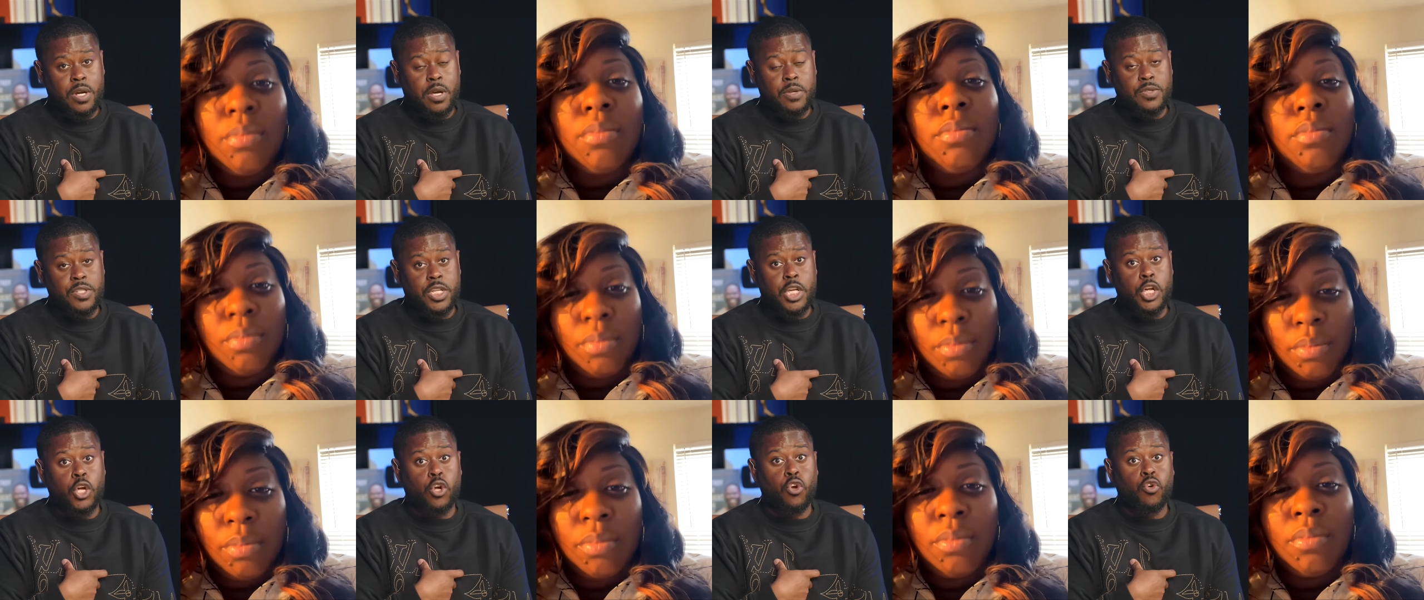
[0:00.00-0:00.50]
Speaker 1: a year
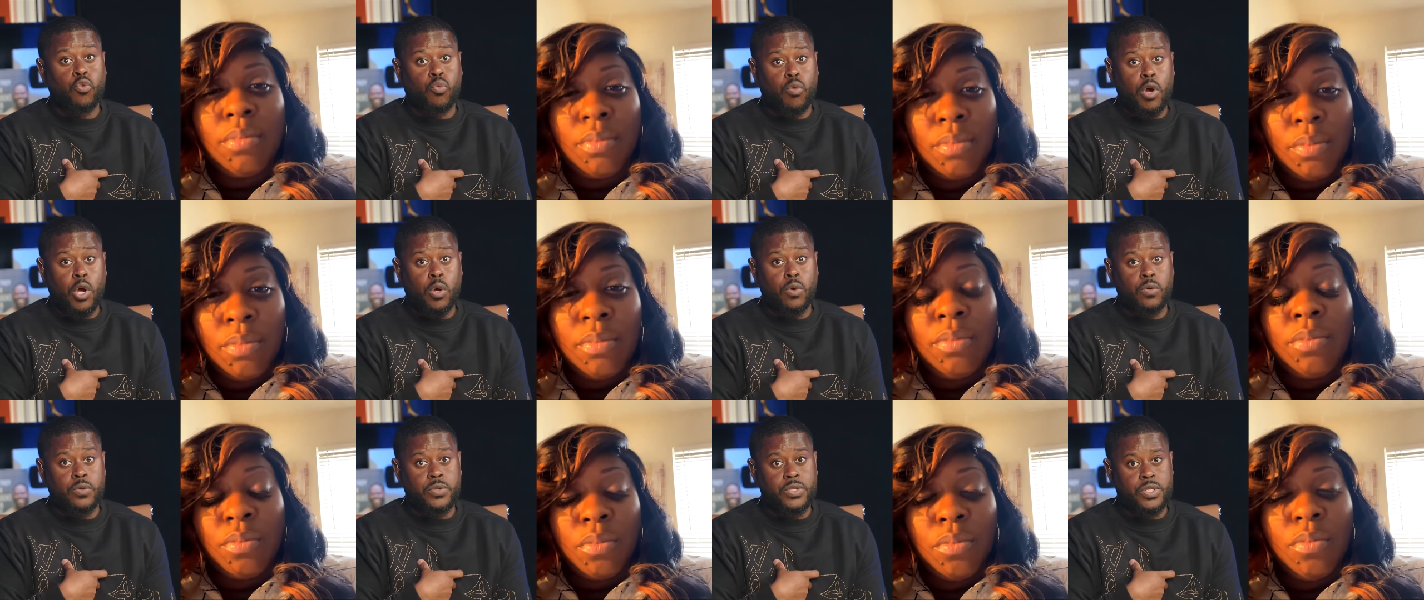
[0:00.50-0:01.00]

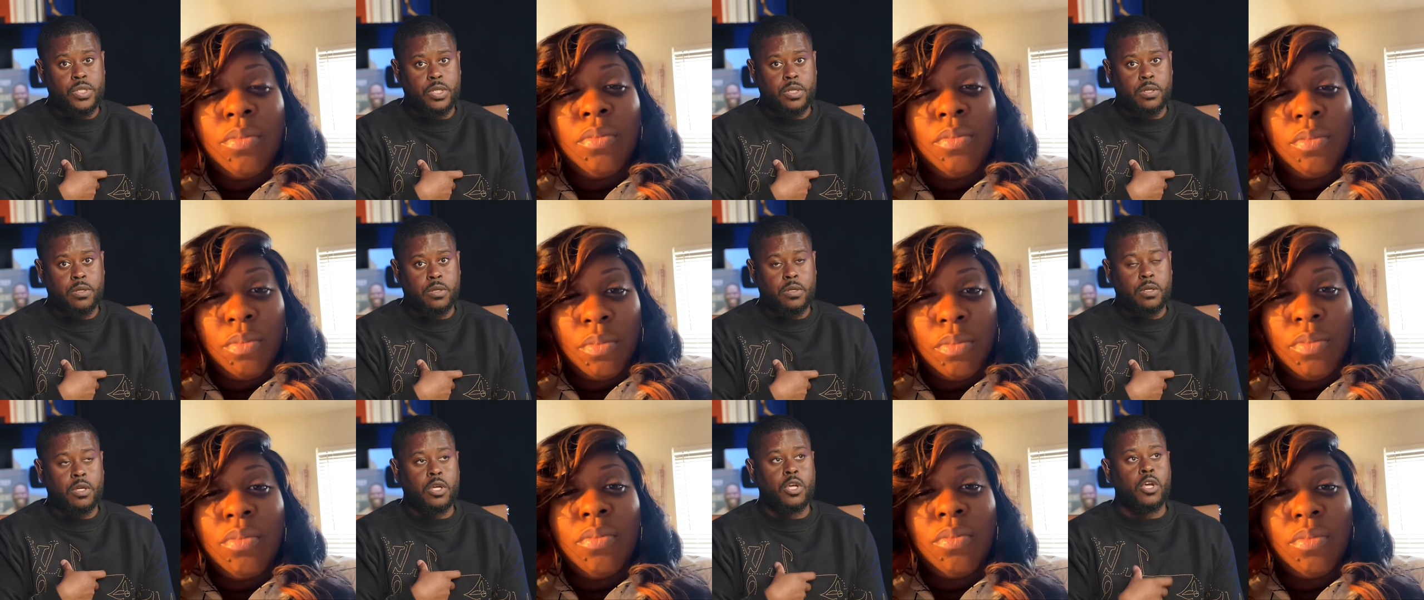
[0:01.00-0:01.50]
gross.
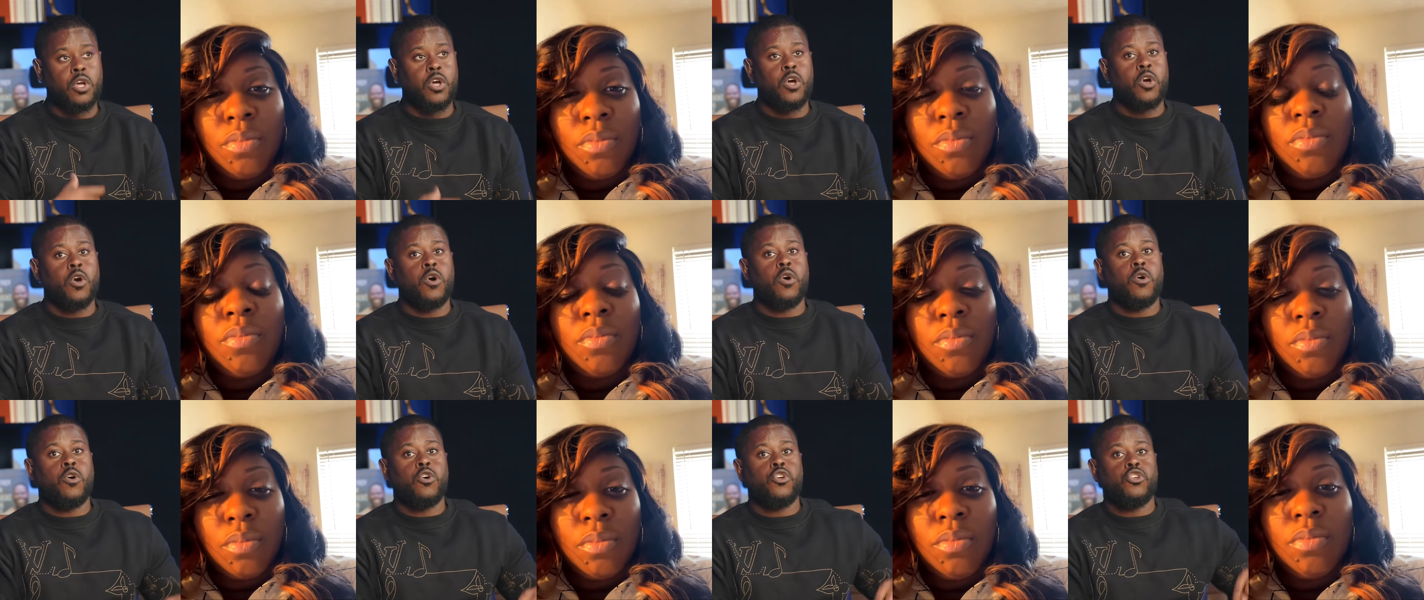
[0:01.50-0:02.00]

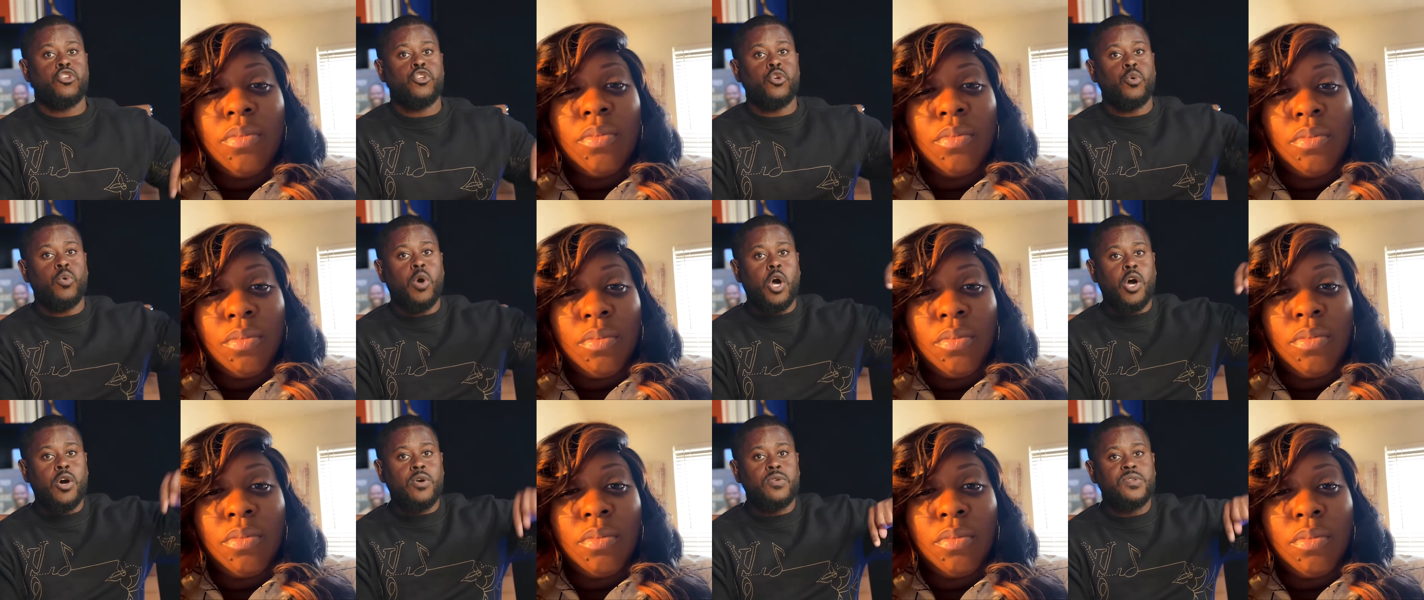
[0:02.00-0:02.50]
You
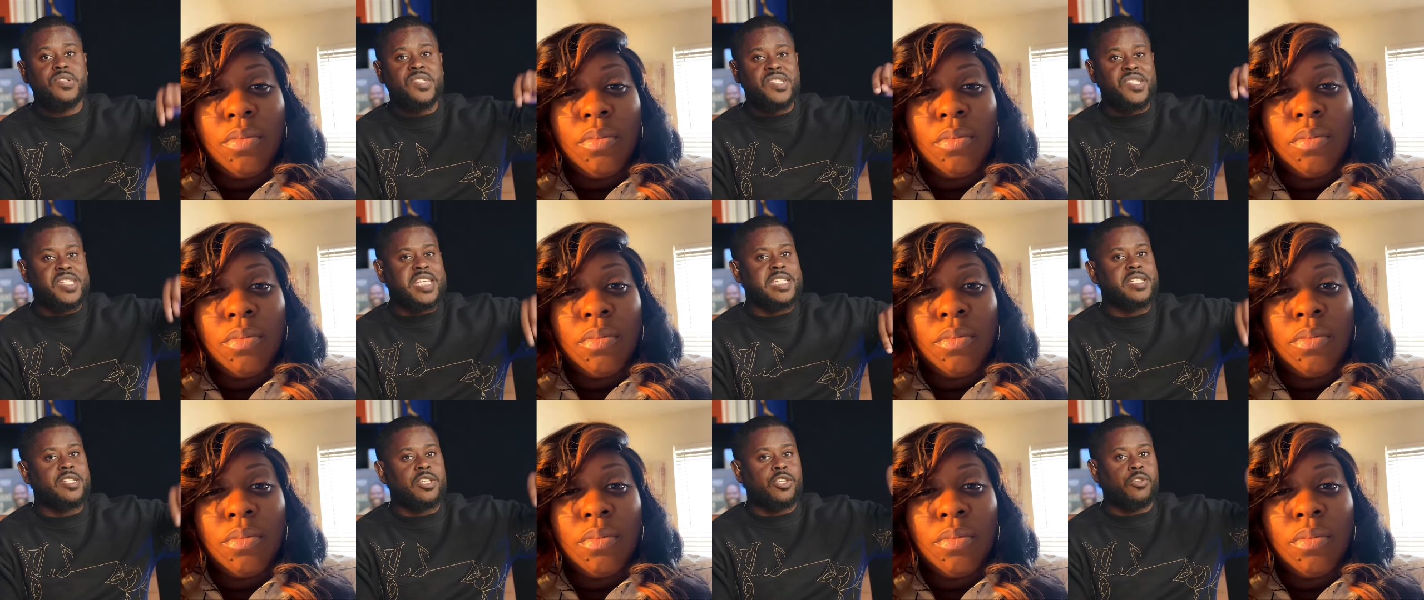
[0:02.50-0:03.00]
owe
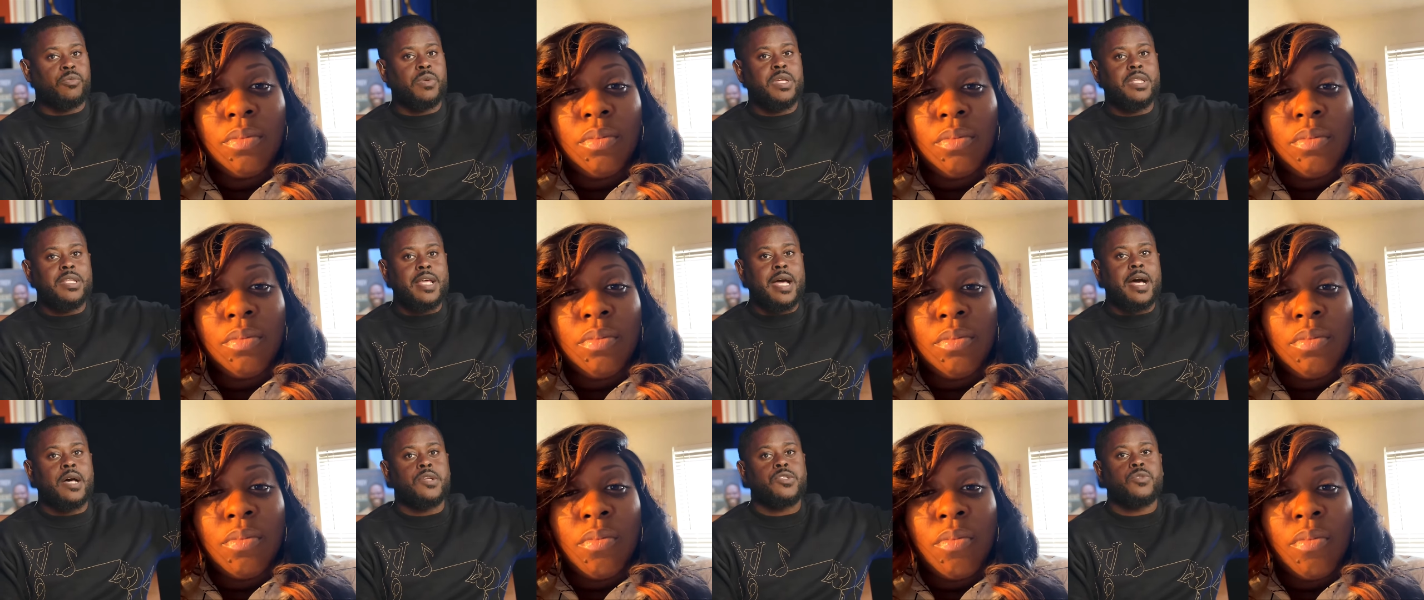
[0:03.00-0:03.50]

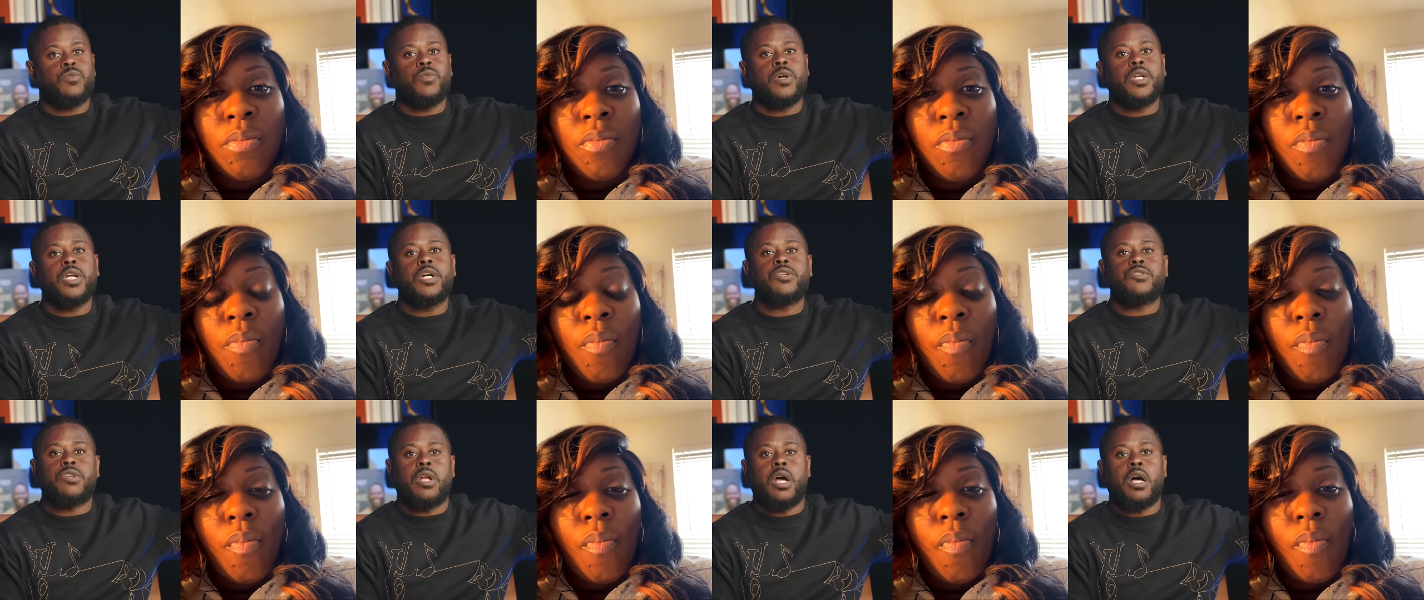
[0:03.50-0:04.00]

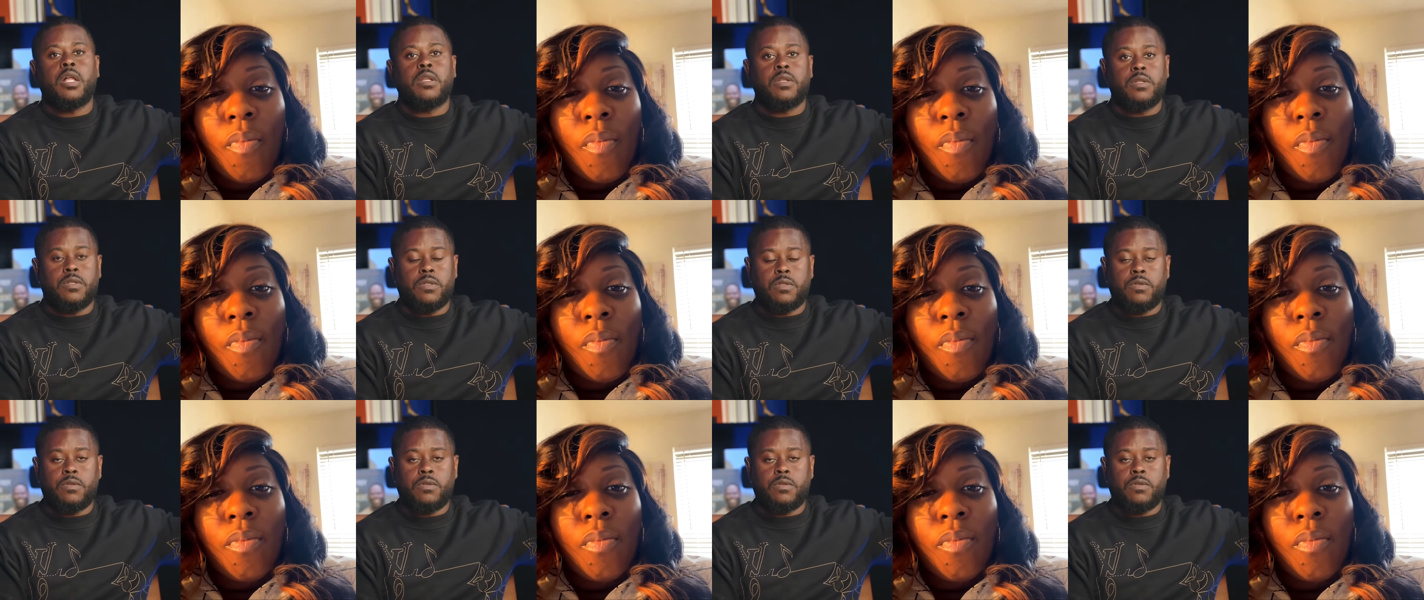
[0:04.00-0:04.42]
$63,100.